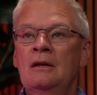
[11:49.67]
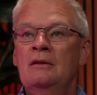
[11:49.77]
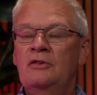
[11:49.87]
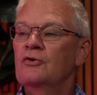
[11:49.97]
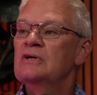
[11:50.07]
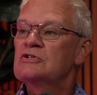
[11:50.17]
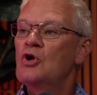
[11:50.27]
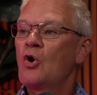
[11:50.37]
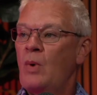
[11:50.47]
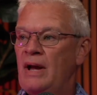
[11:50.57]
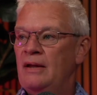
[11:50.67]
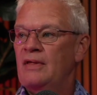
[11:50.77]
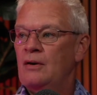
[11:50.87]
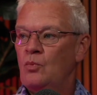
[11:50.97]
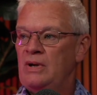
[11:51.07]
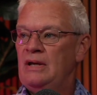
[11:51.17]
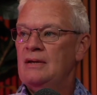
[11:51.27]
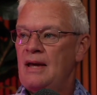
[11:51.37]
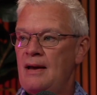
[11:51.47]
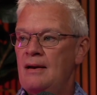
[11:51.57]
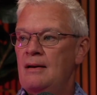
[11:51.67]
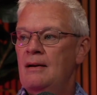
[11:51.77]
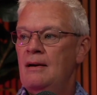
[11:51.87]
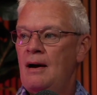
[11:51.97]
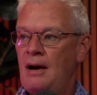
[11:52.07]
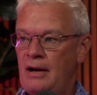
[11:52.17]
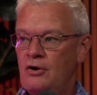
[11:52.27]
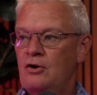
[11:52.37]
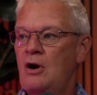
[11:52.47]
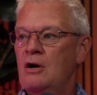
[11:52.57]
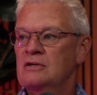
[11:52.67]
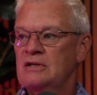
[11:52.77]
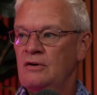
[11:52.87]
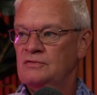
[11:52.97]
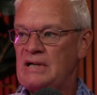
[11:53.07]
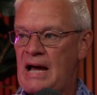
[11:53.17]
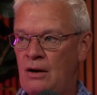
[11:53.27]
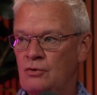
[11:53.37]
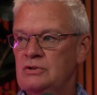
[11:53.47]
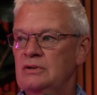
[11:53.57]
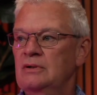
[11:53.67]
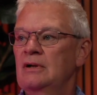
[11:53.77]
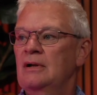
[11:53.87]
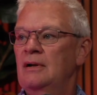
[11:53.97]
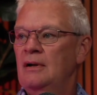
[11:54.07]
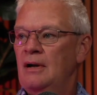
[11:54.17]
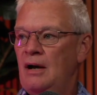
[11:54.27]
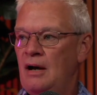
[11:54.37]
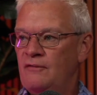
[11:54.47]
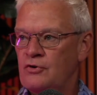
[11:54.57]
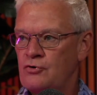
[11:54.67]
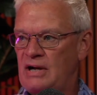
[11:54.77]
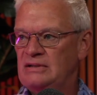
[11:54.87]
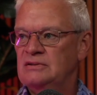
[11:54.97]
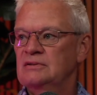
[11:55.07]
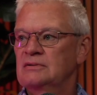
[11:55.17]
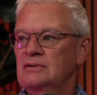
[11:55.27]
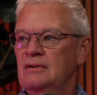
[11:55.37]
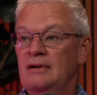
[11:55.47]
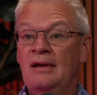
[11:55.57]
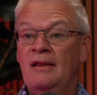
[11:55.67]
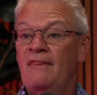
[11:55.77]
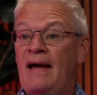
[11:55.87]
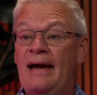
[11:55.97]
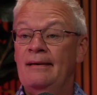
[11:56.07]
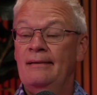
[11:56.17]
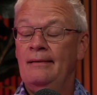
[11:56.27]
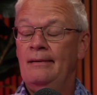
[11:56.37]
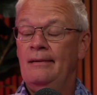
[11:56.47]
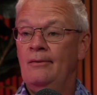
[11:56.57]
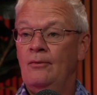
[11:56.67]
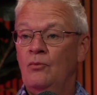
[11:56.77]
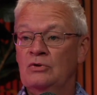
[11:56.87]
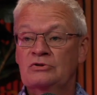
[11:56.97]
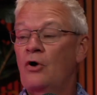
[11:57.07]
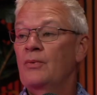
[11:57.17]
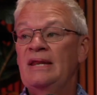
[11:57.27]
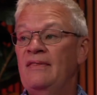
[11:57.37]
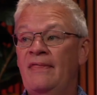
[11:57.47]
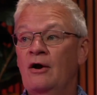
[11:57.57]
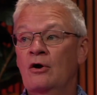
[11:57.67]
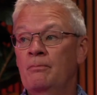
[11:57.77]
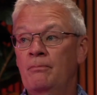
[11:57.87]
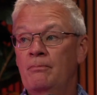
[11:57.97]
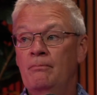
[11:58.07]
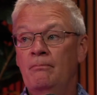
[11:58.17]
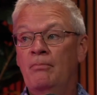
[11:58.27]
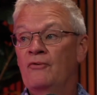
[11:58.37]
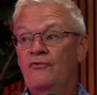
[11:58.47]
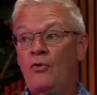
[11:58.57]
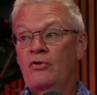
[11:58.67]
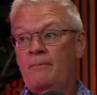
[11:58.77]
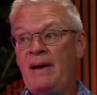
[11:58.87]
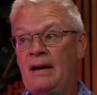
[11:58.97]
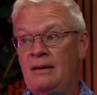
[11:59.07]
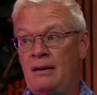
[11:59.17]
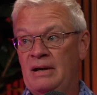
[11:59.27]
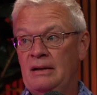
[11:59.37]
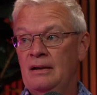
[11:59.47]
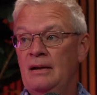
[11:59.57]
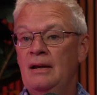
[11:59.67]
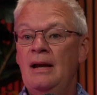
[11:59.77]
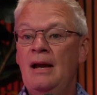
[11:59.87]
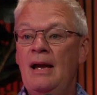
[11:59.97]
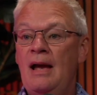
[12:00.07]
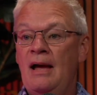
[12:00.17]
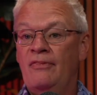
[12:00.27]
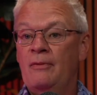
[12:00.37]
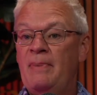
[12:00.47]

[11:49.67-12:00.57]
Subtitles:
there is no way that we can hire ourselves out of a crisis that was already there before the pandemic, and the